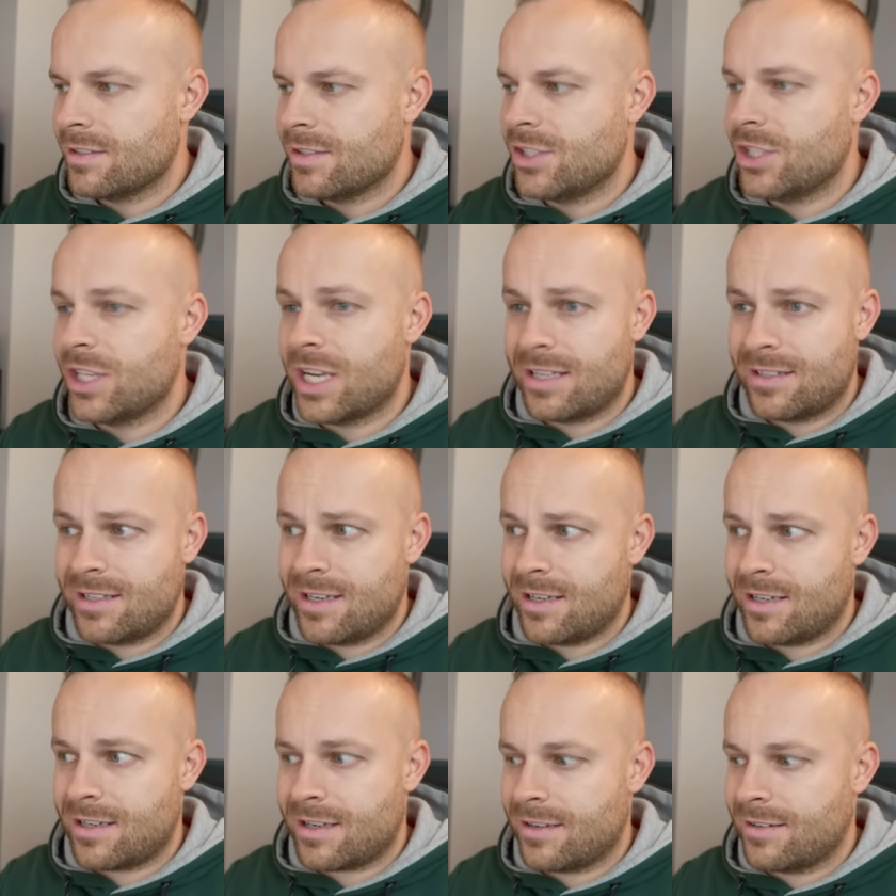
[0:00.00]

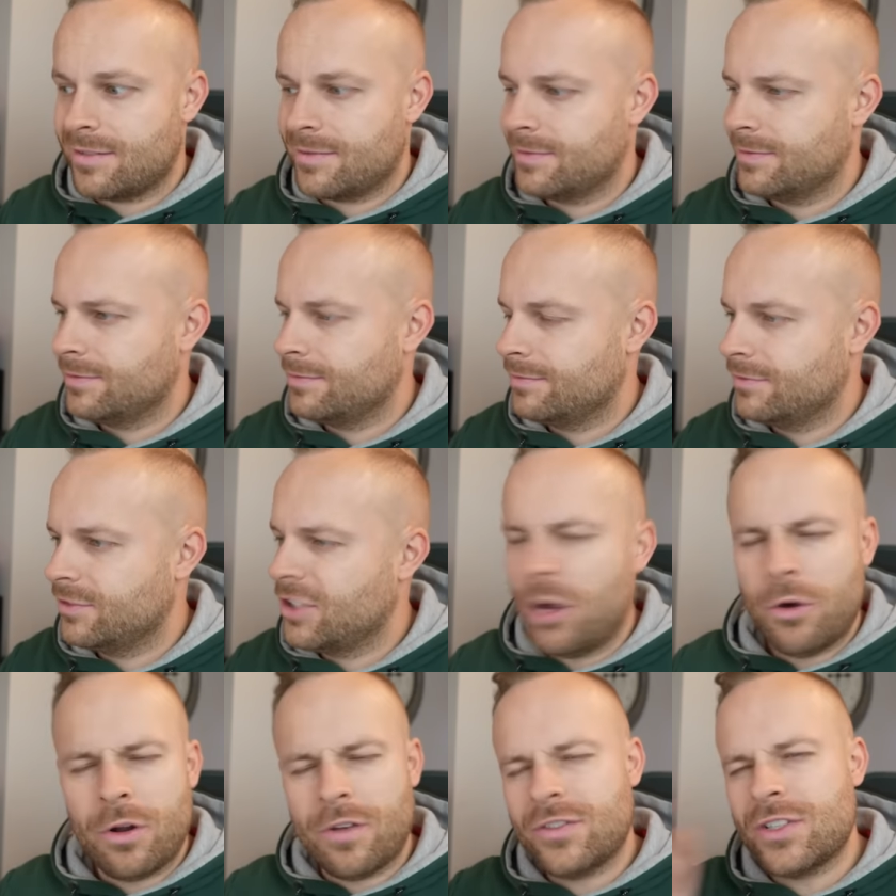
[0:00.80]
Dziadek.
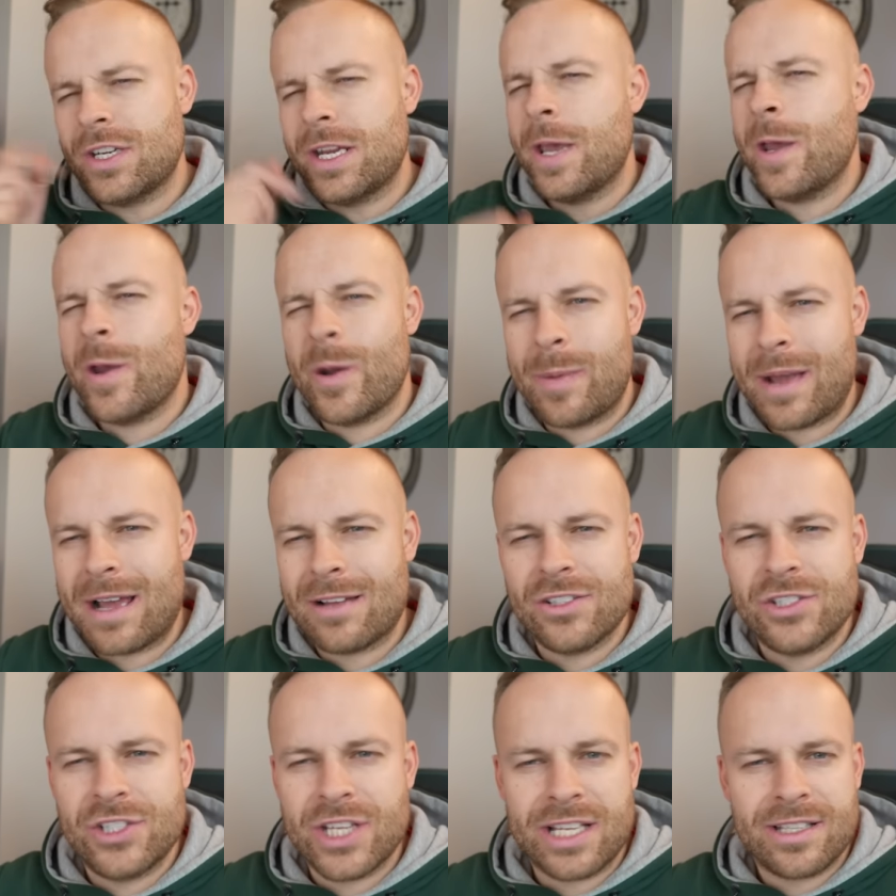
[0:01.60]
Don't often hear
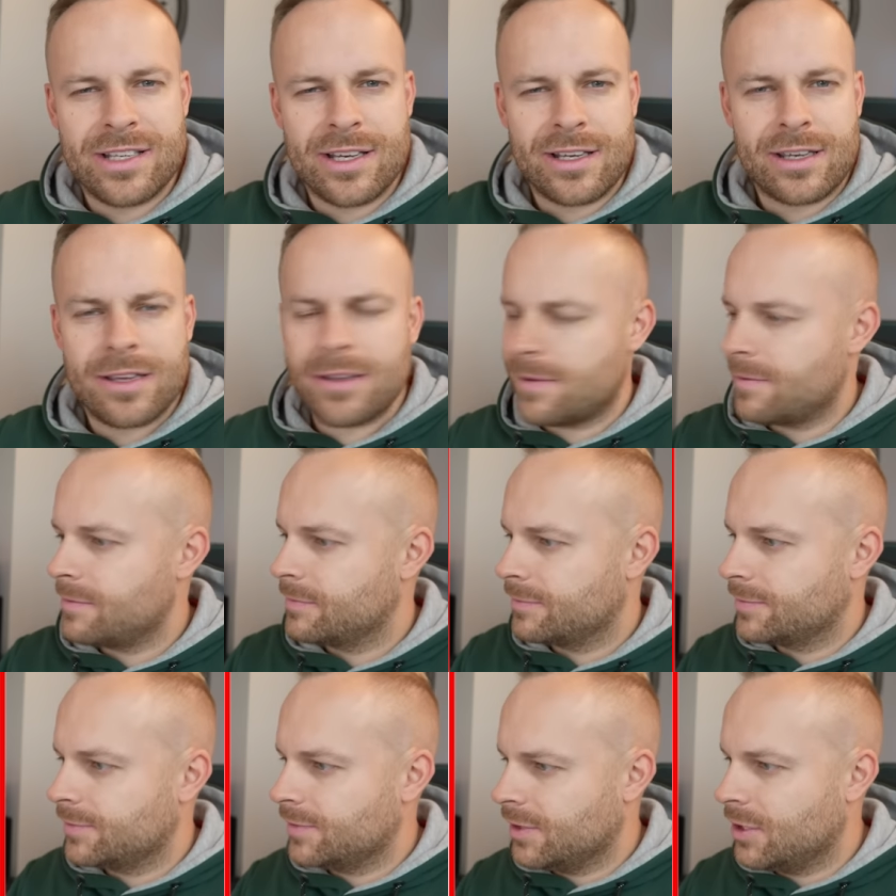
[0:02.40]
about dziadek,
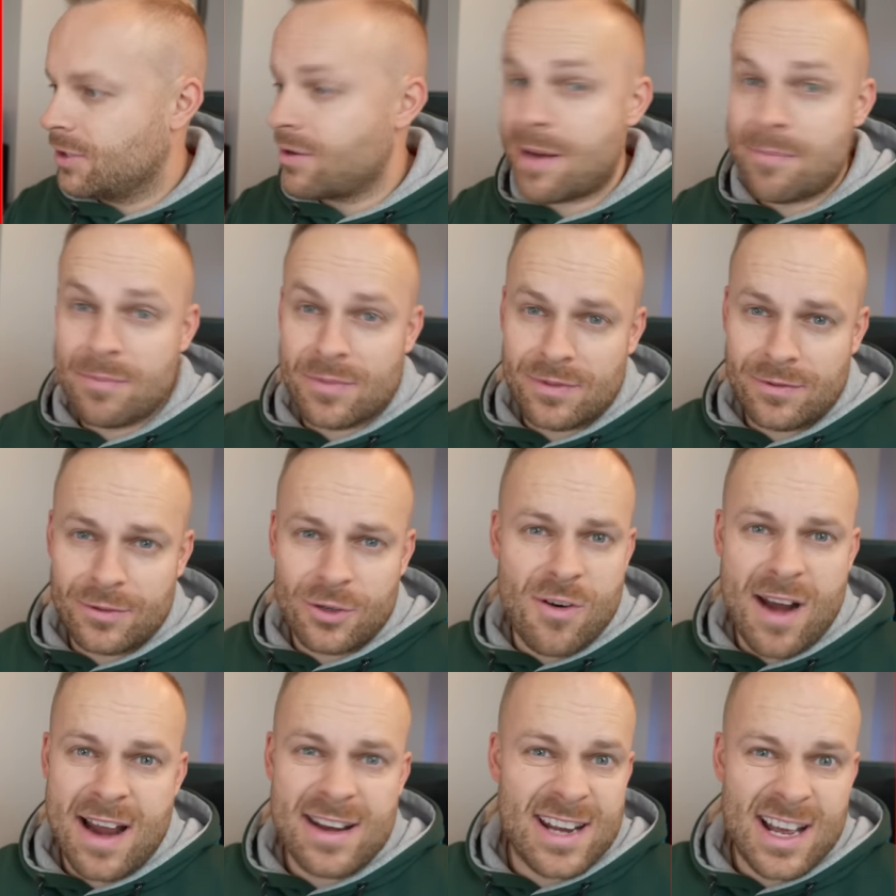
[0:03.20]

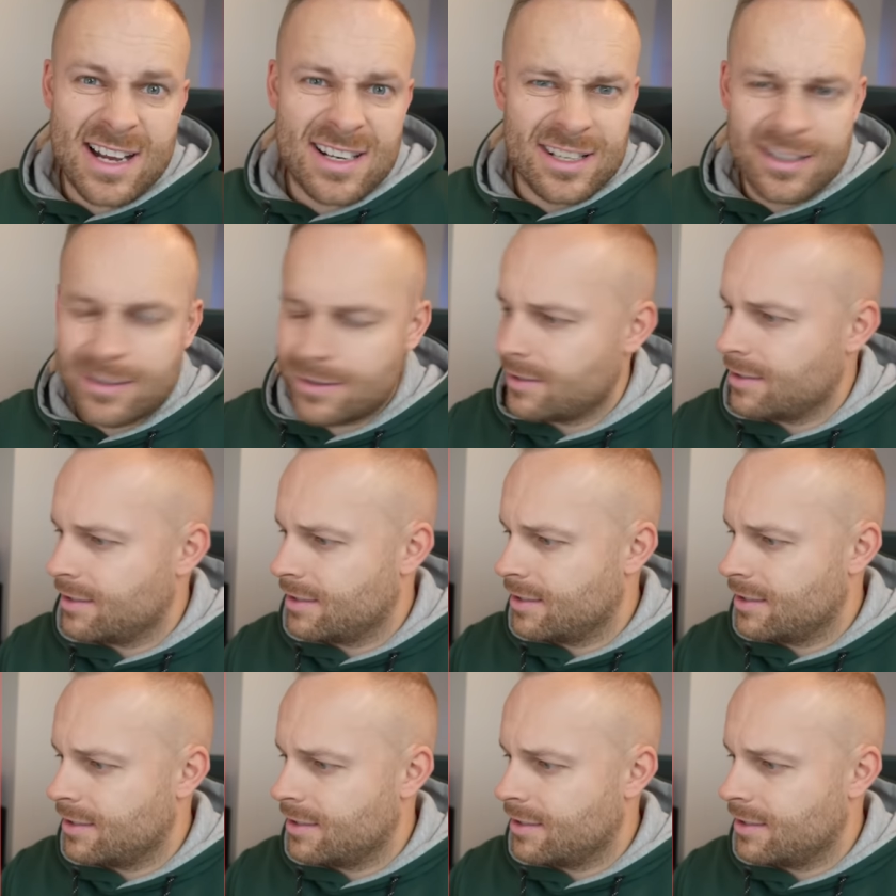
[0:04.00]
granddad.